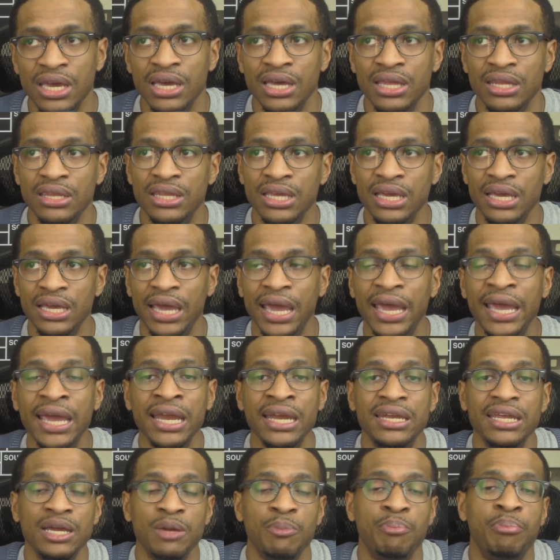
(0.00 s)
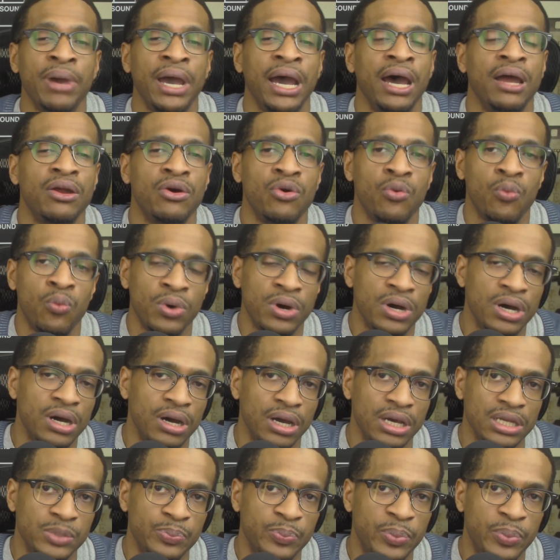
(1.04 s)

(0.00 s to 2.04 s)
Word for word: The ending battle was,